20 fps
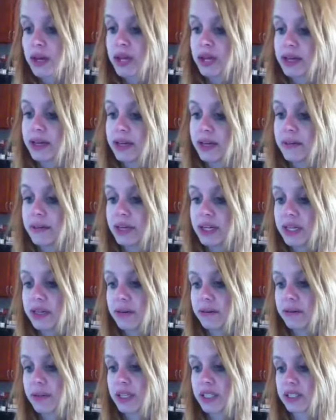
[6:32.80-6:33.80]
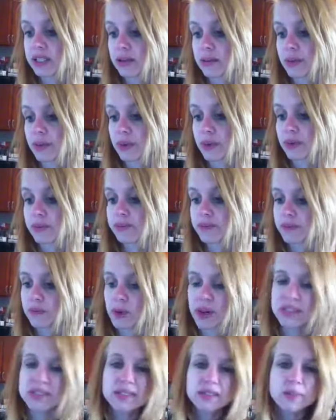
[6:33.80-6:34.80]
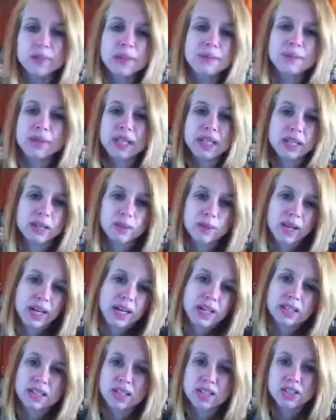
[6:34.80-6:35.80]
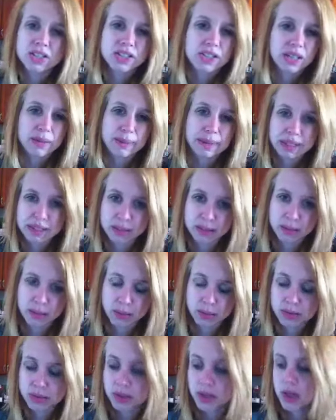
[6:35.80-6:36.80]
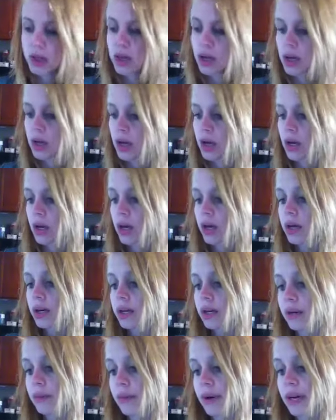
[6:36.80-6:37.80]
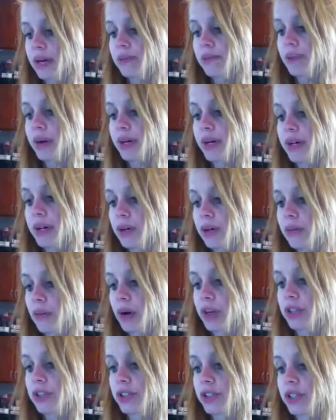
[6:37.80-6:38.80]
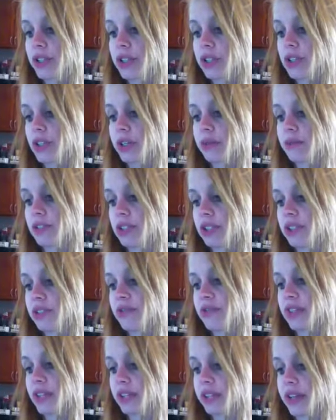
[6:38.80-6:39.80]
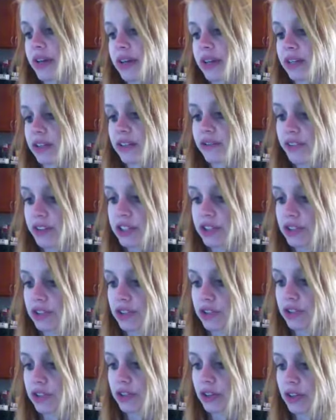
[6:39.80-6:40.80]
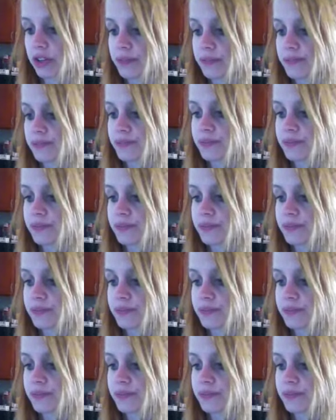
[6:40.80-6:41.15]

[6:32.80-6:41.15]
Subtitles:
In a medium mixing bowl, why does it have to be medium? Why can't they just say a mixing bowl? Combine butter or margarine, cream cheese, vanilla, and confectioner's sugar.